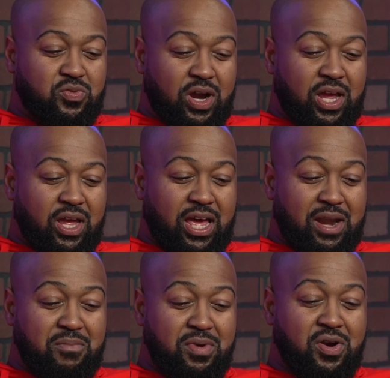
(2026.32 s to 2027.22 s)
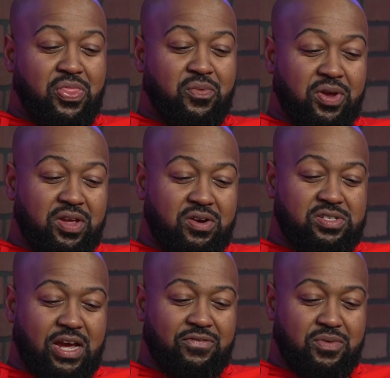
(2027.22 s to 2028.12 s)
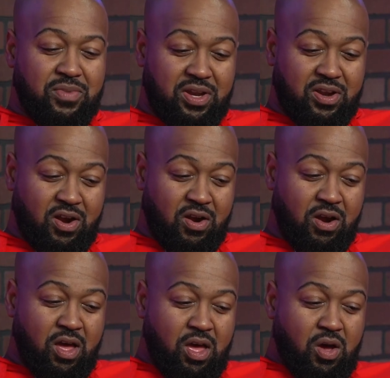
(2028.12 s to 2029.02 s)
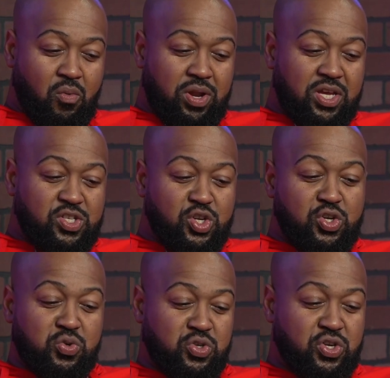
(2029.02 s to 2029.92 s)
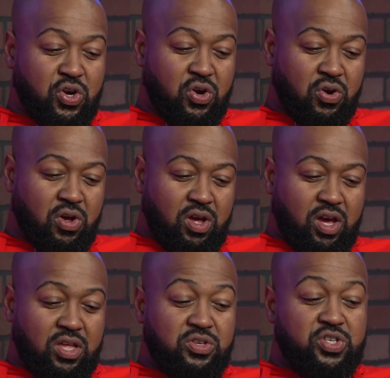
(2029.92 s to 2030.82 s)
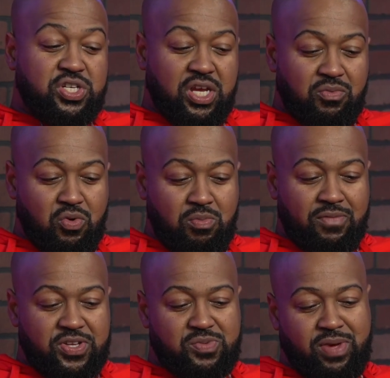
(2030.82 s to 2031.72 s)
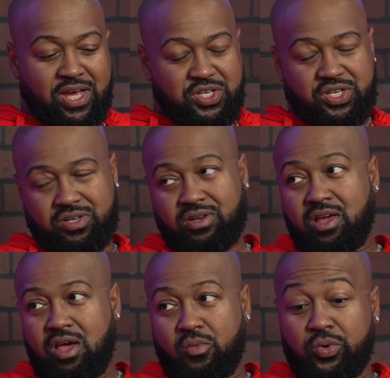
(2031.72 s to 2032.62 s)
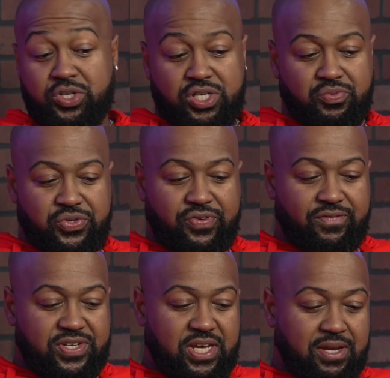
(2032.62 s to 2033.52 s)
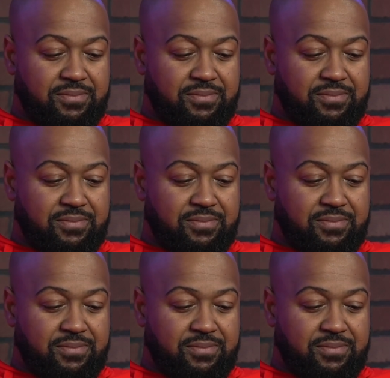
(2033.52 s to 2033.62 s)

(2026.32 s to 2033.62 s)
right at a mere 3 years after meeting her, when he seduced her in the steam room of his mansion when she was 15.